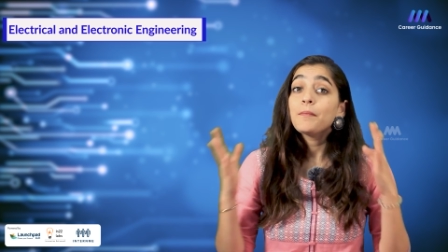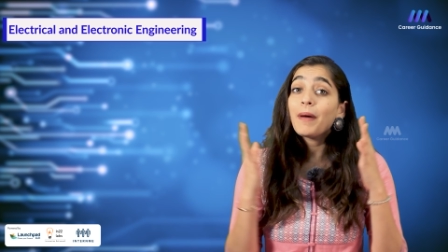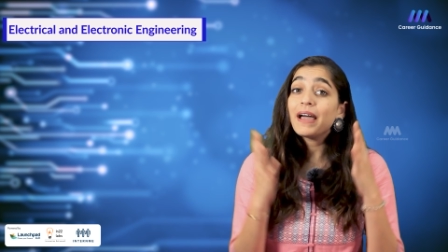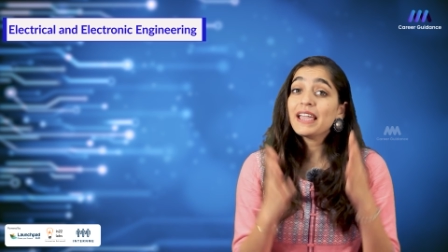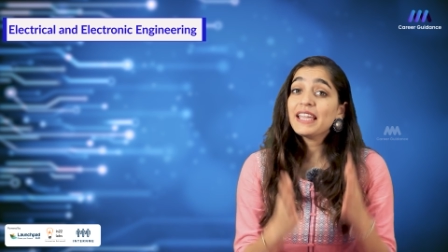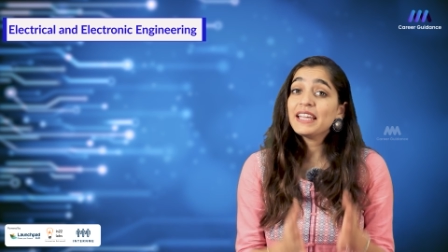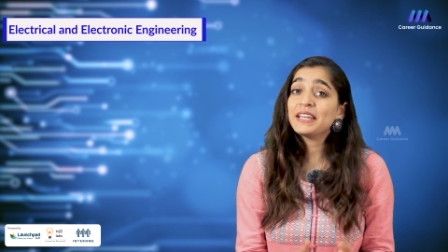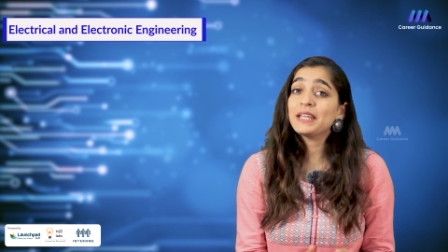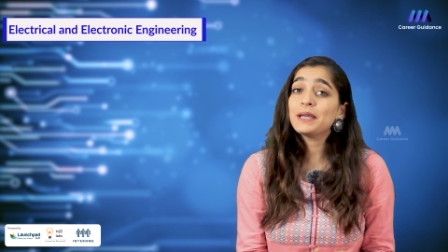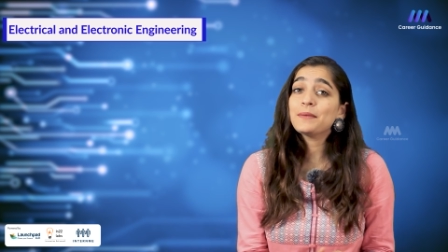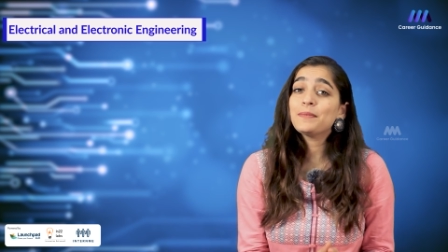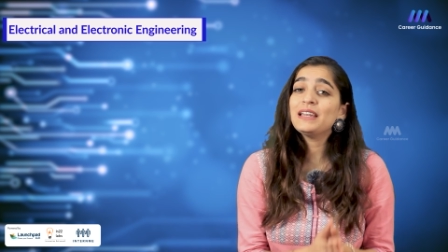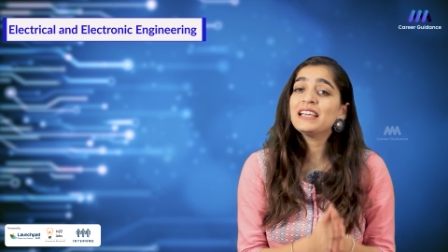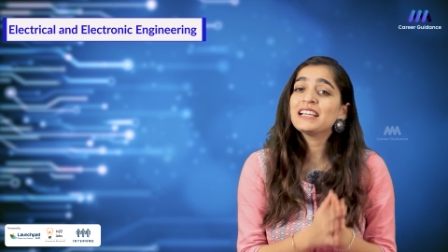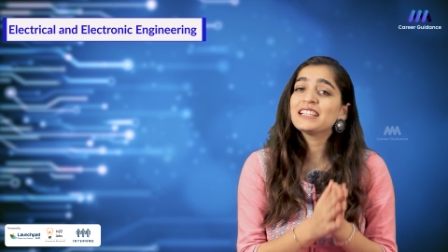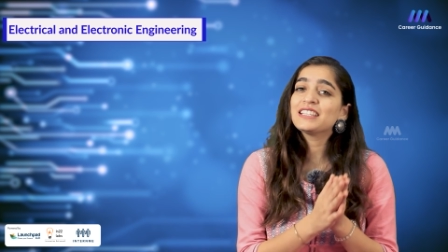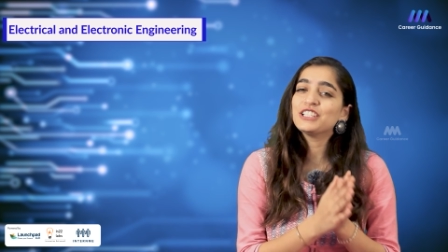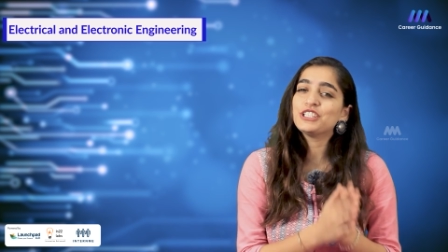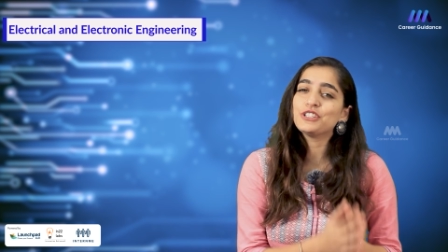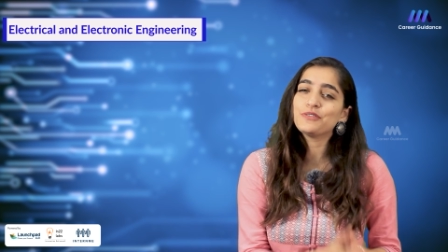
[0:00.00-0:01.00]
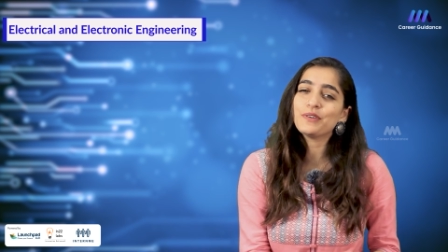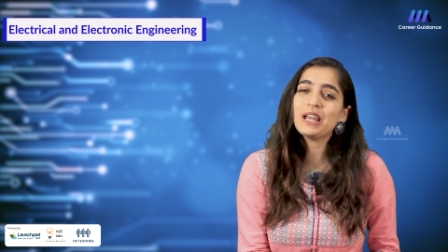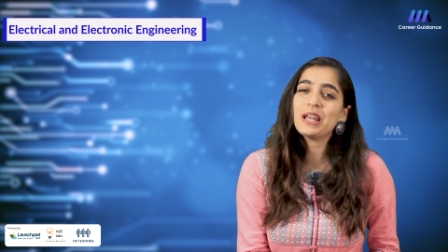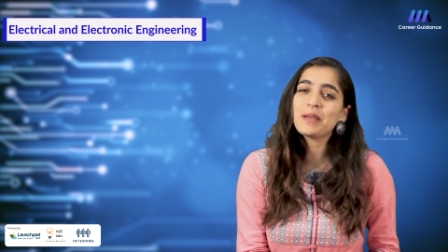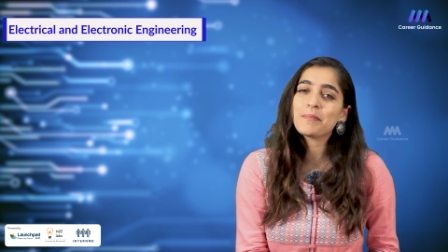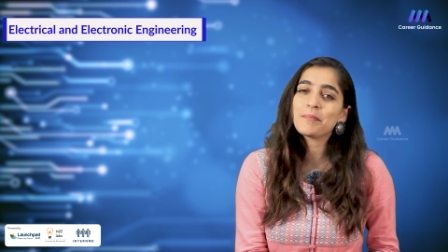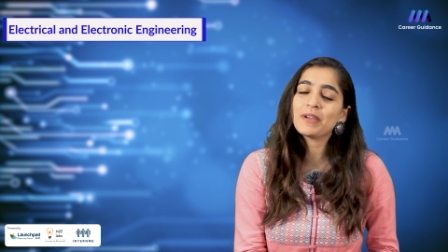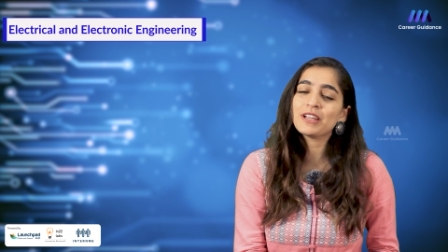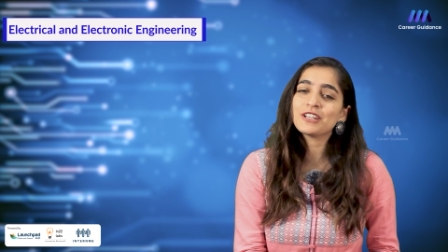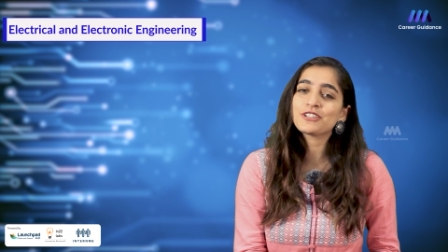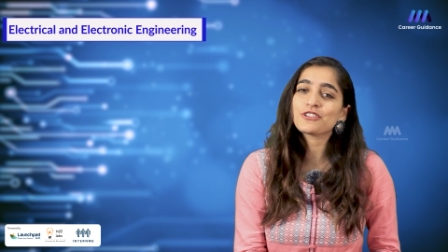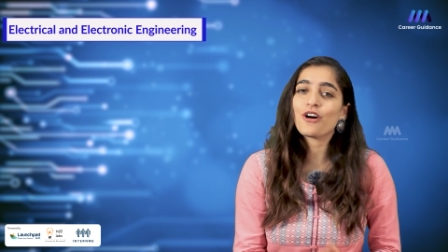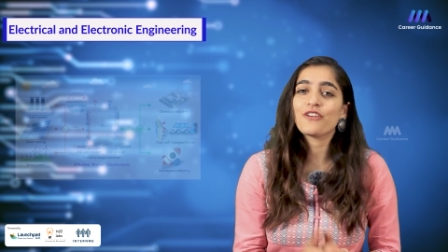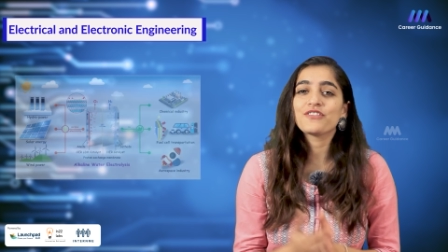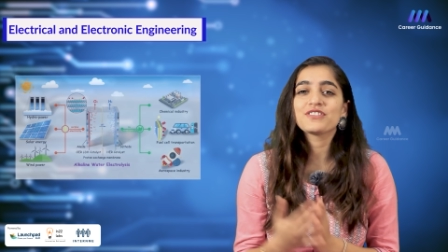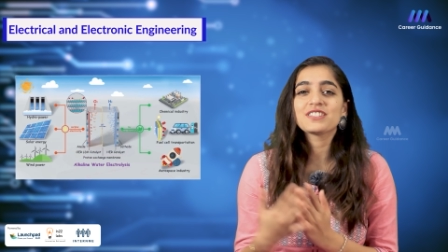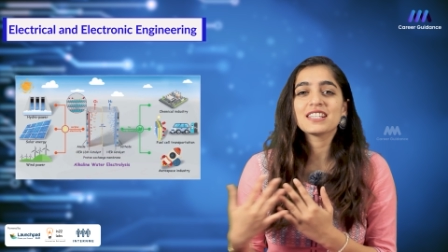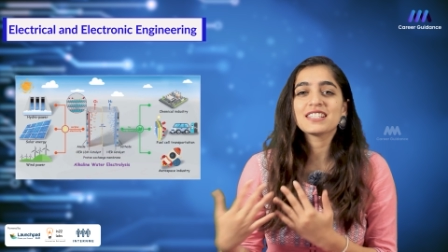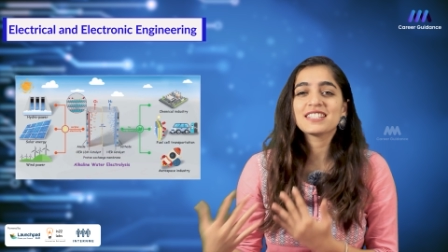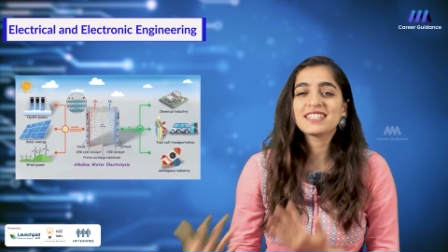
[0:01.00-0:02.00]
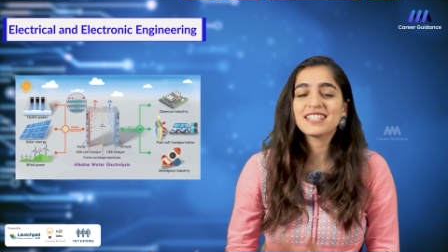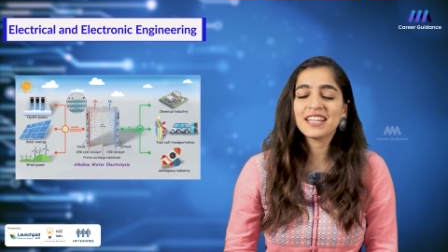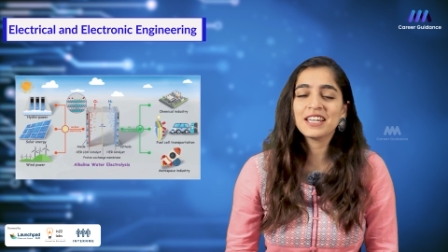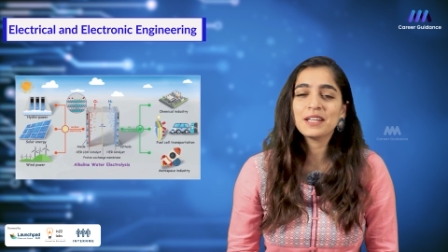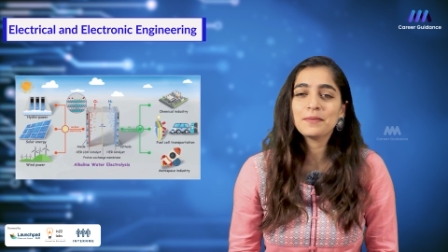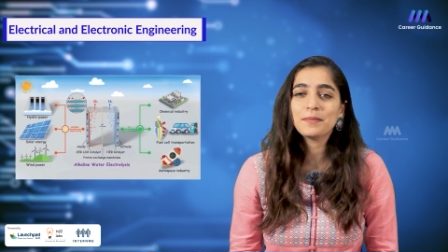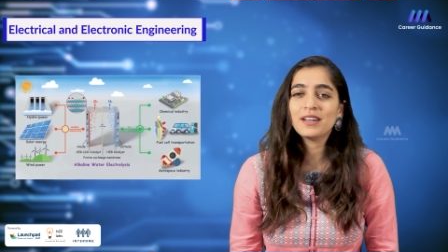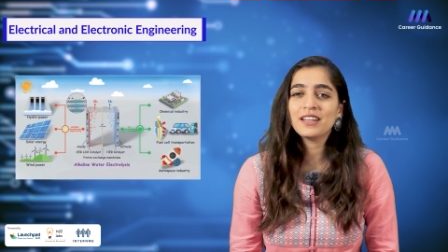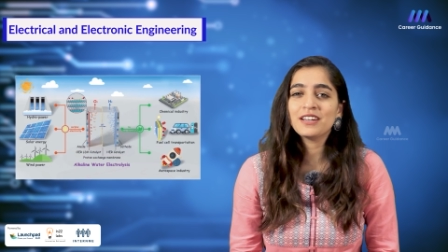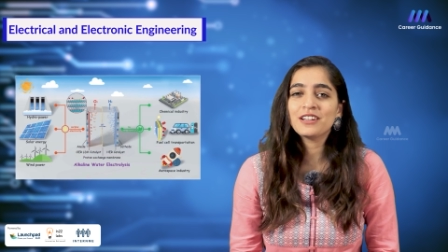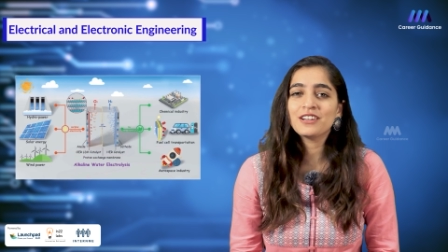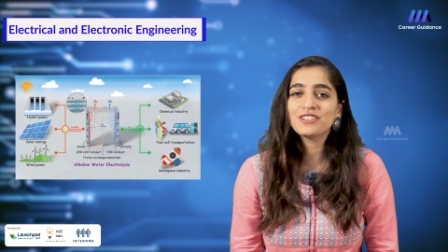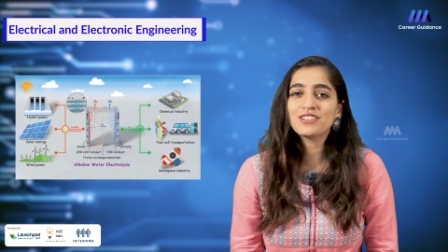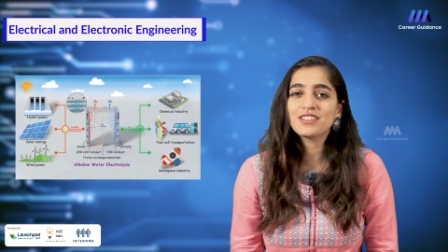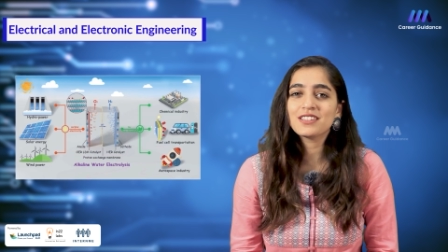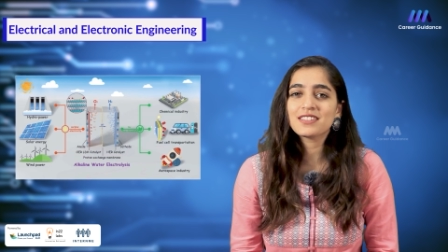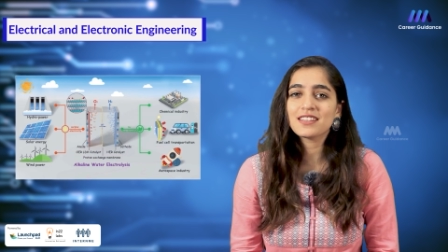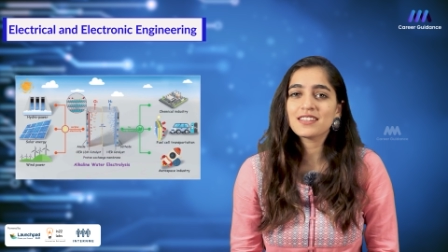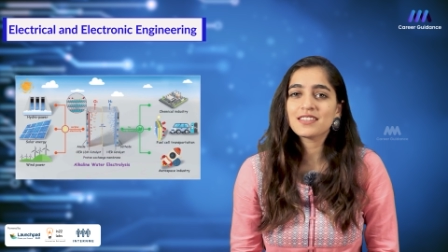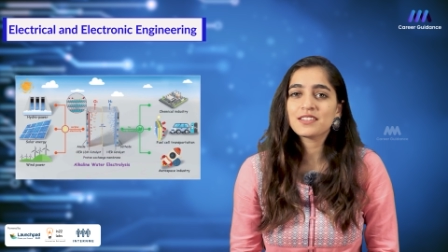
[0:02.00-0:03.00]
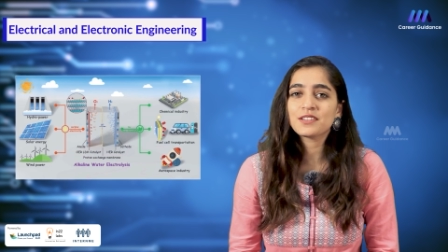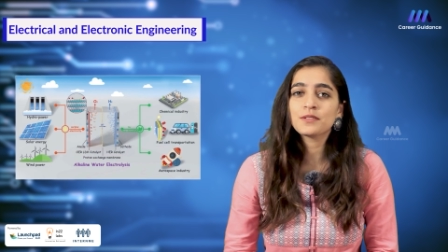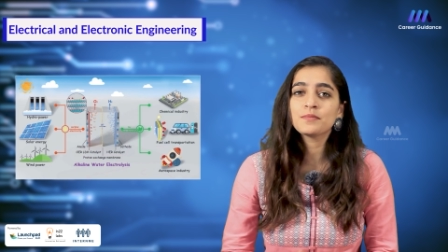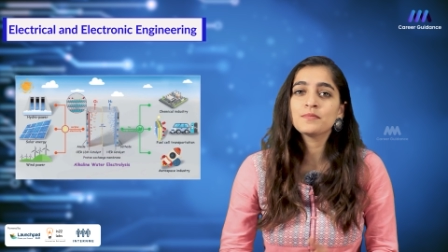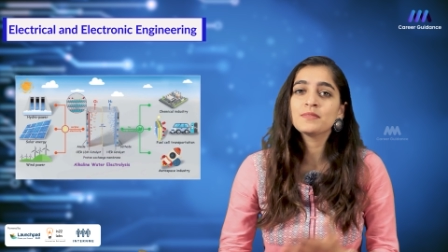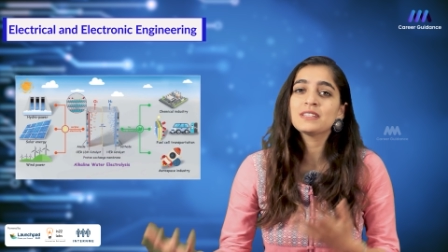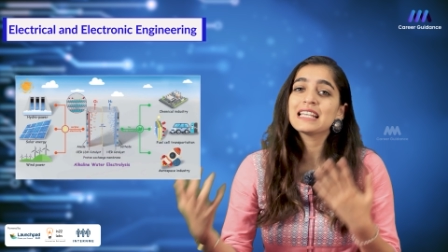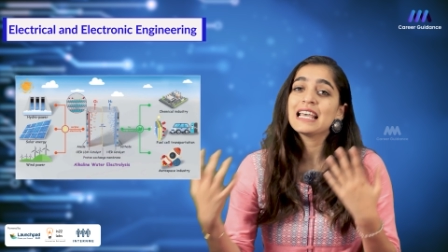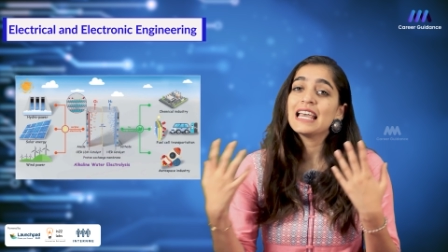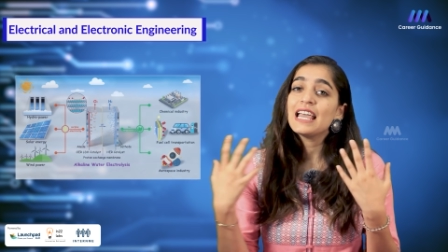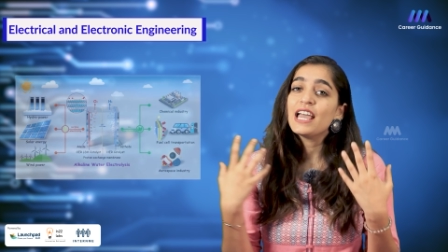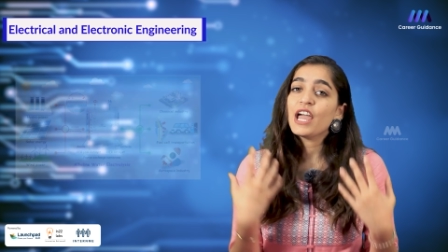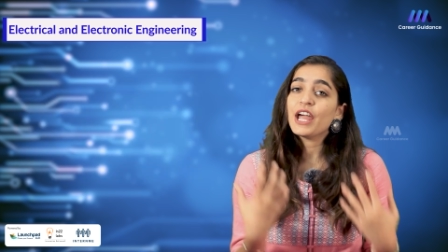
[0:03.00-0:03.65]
by enabling the development of sustainable energy systems,